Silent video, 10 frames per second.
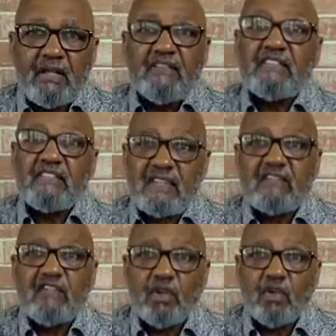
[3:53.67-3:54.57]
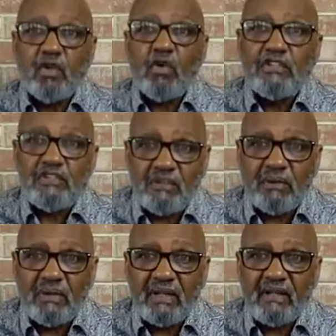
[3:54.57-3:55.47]
This is the Lord's
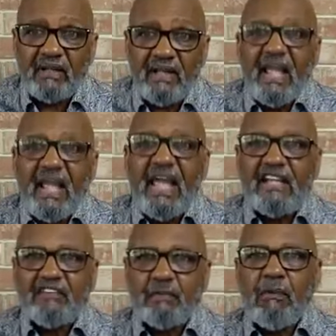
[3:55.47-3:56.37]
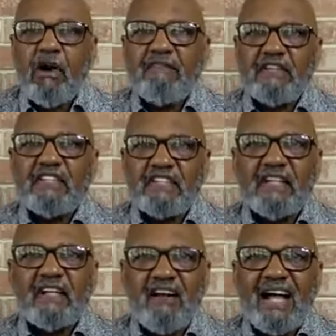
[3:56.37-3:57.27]
doing, and it's marvelous
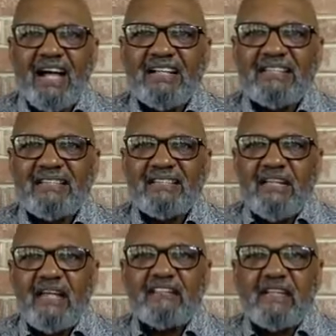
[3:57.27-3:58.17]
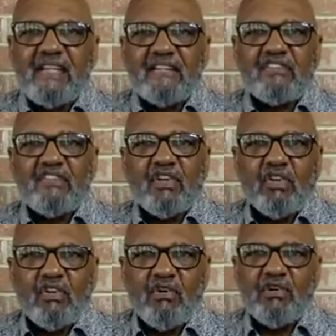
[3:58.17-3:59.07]
in our eyes. Yet it's the
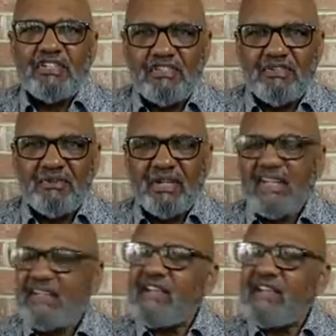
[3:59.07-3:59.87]
Lord's doing. It's